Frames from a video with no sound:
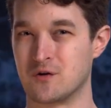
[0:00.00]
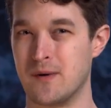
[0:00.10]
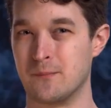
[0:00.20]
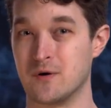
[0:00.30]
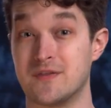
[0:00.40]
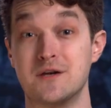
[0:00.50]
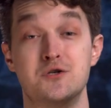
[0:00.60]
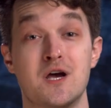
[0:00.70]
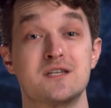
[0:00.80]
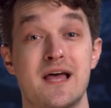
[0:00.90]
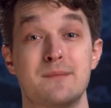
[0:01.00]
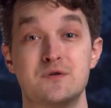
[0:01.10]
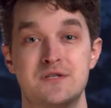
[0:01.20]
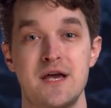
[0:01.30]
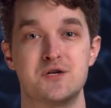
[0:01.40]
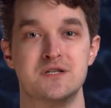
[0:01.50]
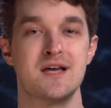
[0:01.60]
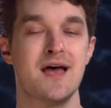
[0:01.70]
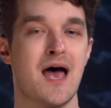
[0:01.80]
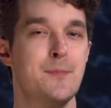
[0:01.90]
to remember that just like
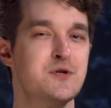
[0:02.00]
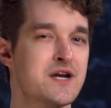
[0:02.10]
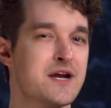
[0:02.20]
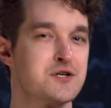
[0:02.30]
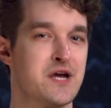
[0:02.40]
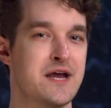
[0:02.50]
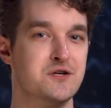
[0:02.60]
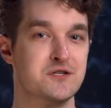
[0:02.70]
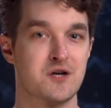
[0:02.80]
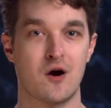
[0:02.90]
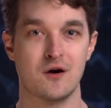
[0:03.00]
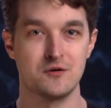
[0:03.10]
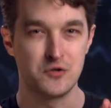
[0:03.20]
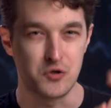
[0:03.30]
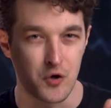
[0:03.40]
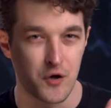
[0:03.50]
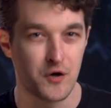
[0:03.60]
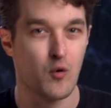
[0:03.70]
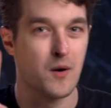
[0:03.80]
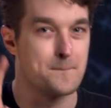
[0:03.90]
mutations, epigenetic changes aren't
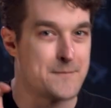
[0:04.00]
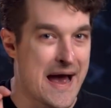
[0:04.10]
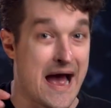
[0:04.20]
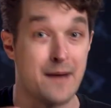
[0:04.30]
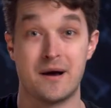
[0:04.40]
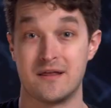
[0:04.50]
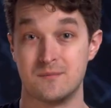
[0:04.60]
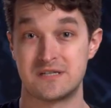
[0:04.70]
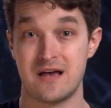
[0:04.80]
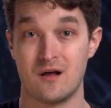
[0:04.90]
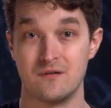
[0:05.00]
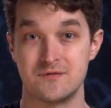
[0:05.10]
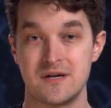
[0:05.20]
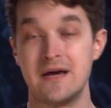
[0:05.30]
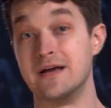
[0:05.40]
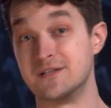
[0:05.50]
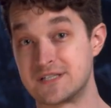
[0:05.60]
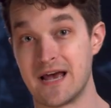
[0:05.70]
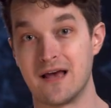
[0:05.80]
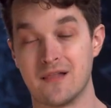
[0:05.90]
good or bad by themselves.
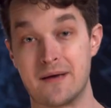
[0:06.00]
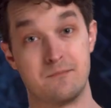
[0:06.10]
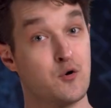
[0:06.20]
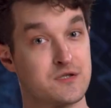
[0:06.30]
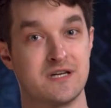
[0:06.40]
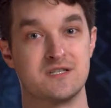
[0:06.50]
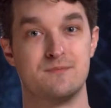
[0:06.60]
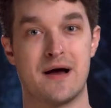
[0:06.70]
Instead, like most things